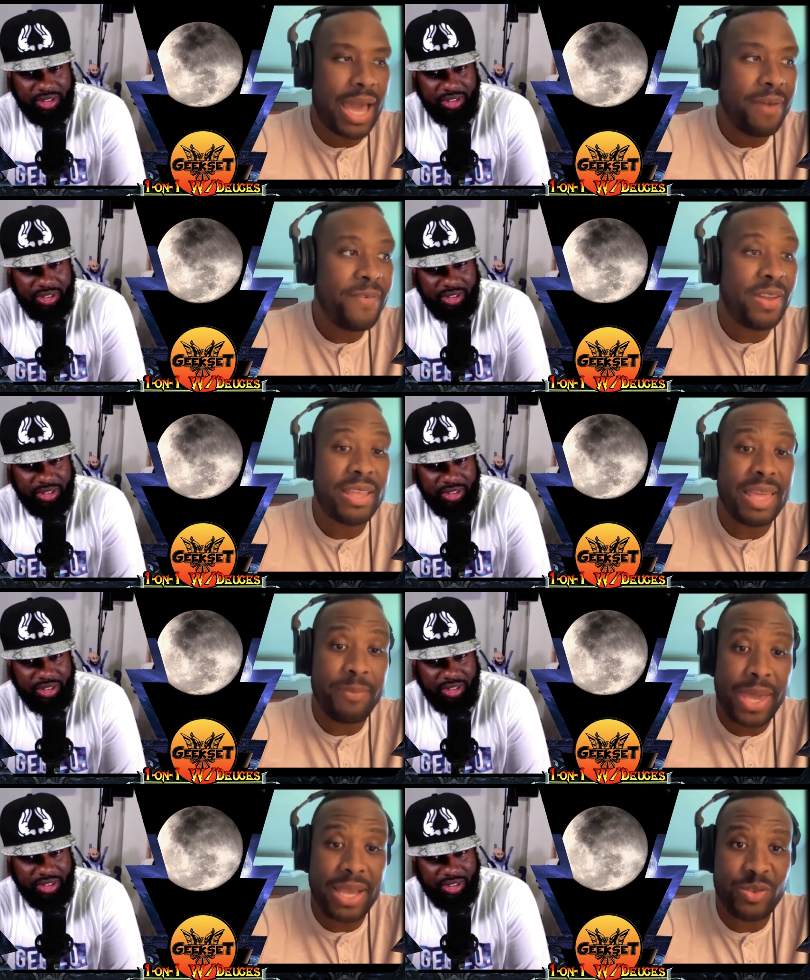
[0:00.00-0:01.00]
Speaker 1: I found out that
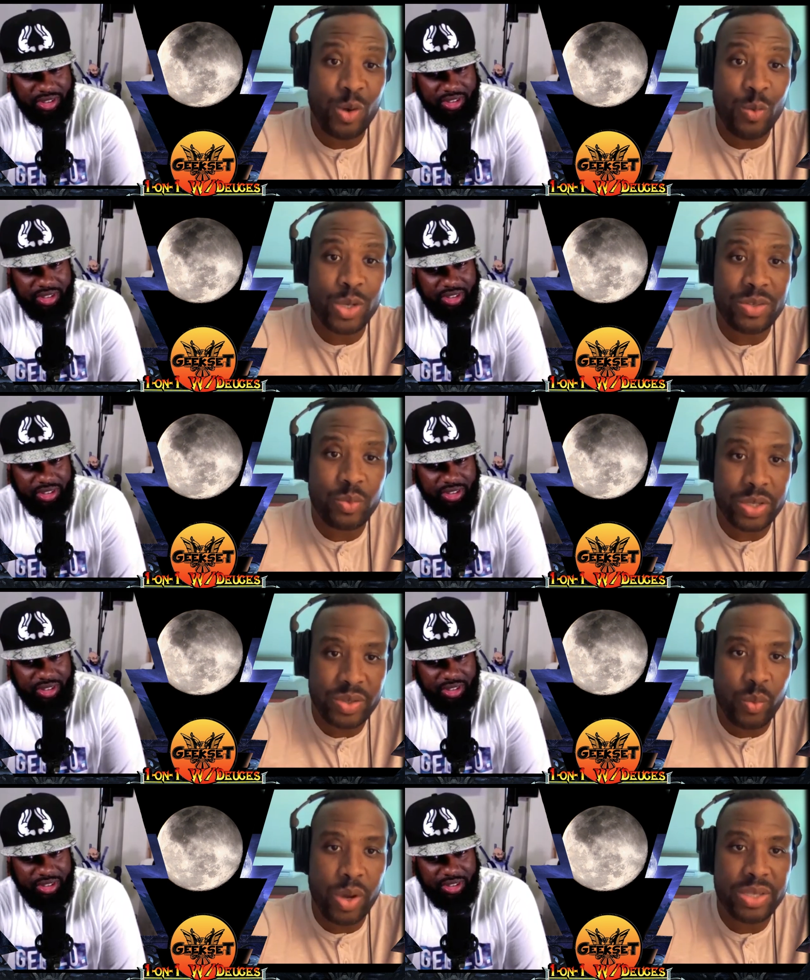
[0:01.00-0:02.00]
Bang Zoom was was
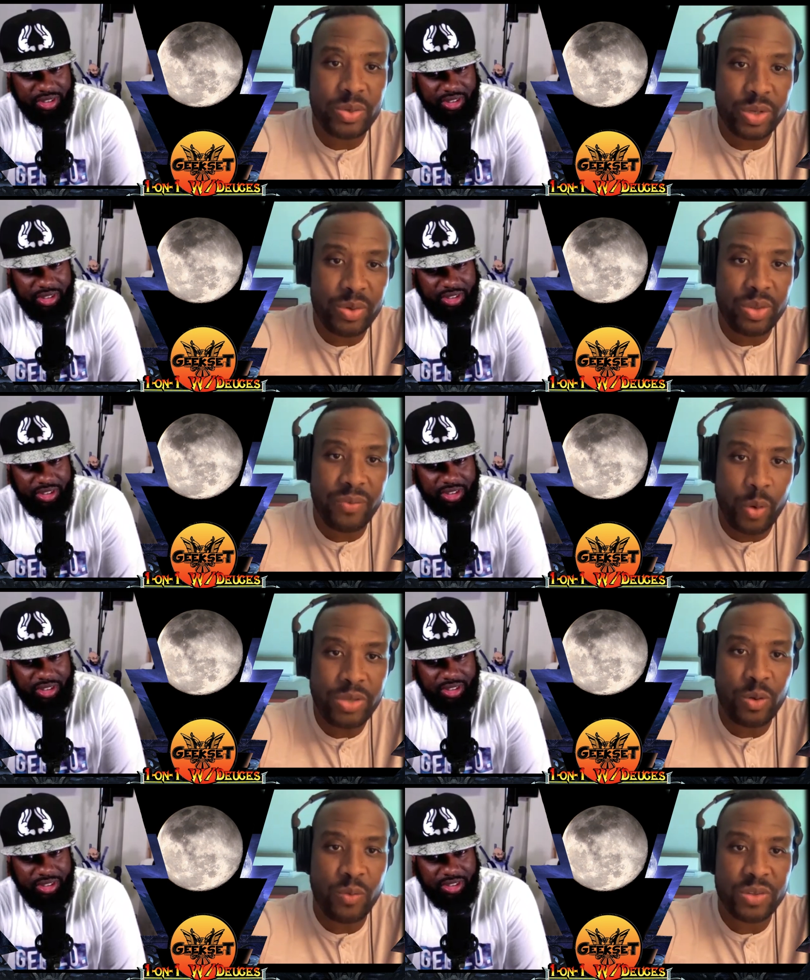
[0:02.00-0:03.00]
the ones who were doing the
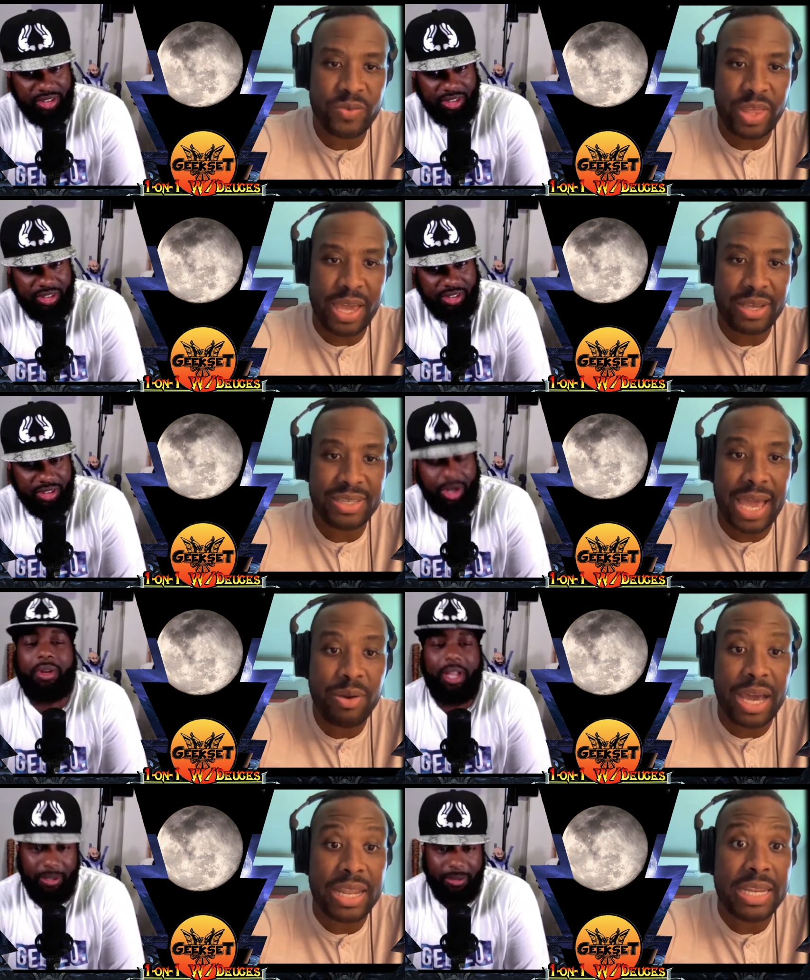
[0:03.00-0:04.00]
voiceovers for that, because I
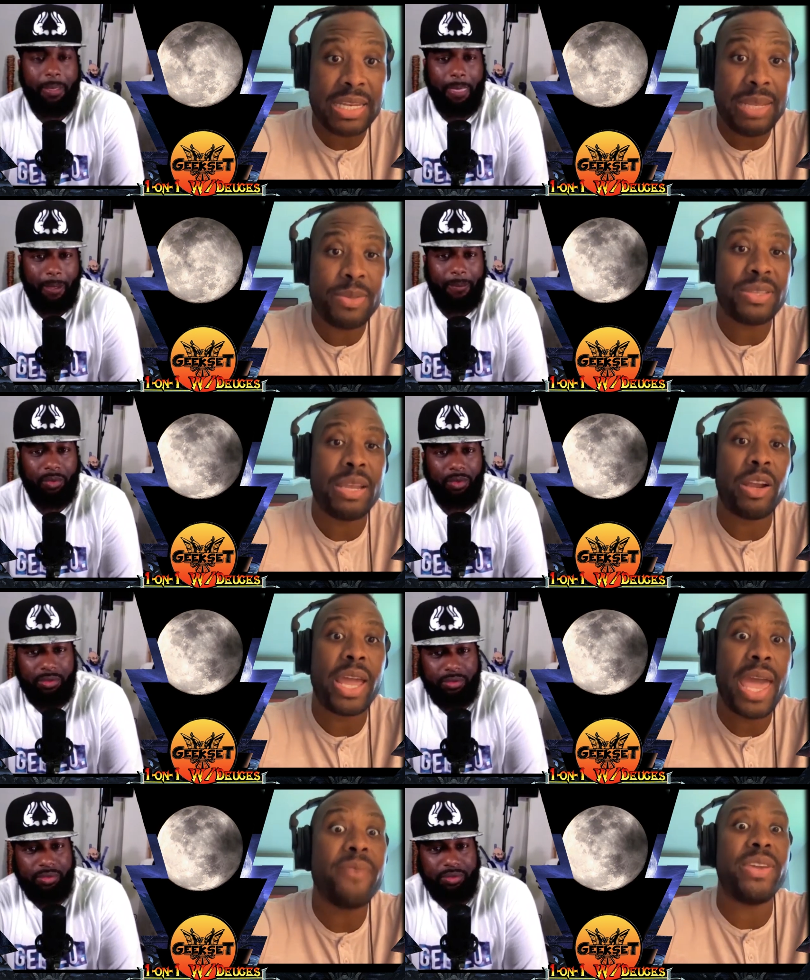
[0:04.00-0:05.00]
got into Demon Slayer
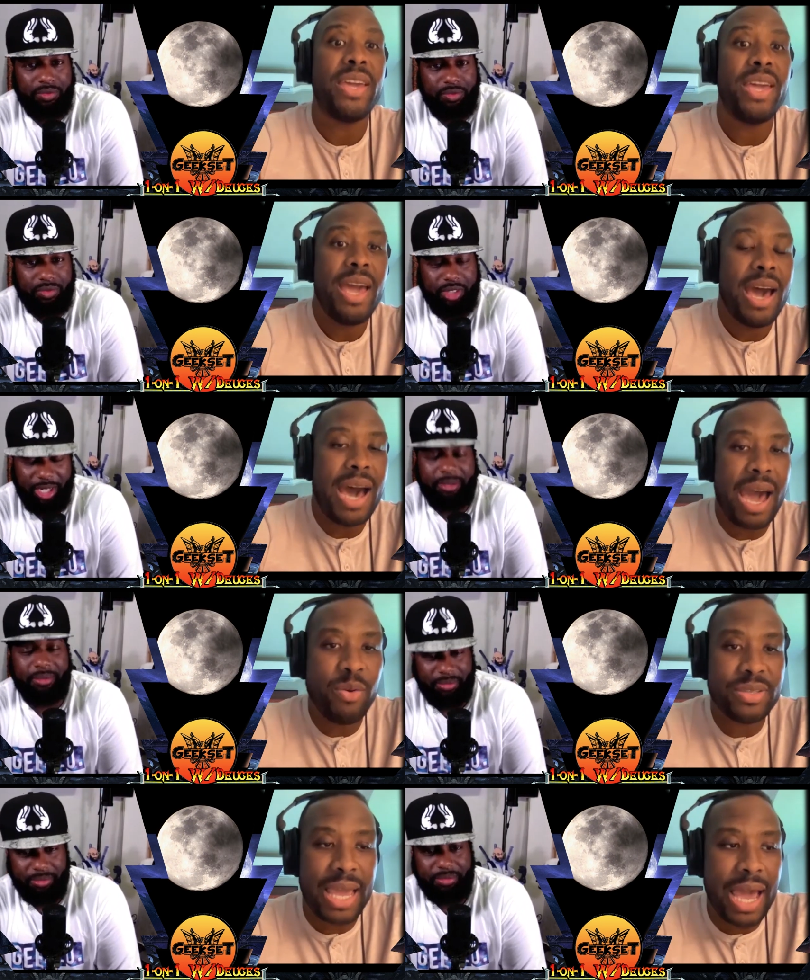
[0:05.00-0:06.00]
heavy. I
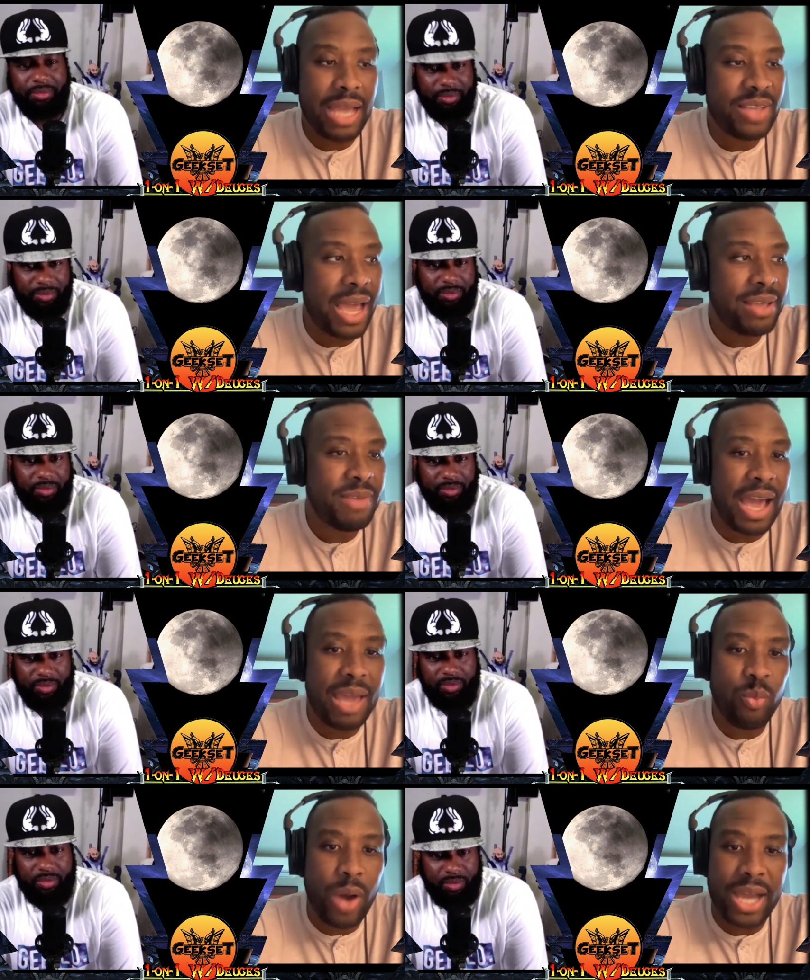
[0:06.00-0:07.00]
was like, I I I, I